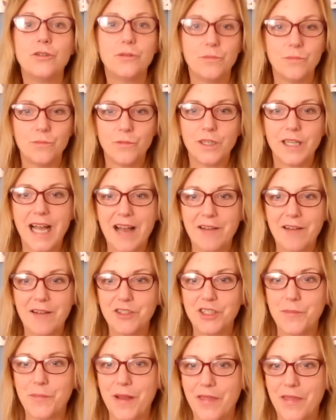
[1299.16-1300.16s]
We'll have
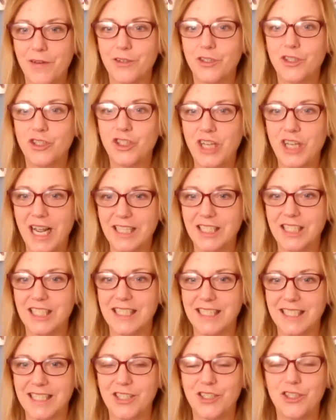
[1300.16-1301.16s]
some other
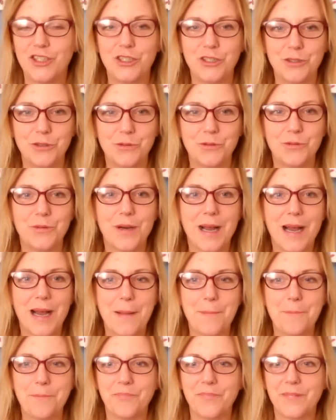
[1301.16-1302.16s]
chances to
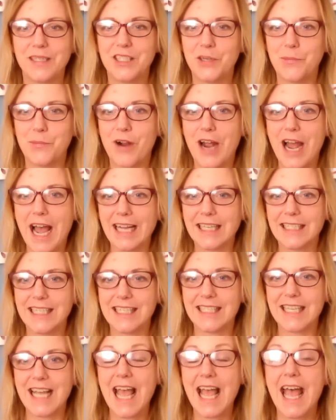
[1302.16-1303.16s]
practice.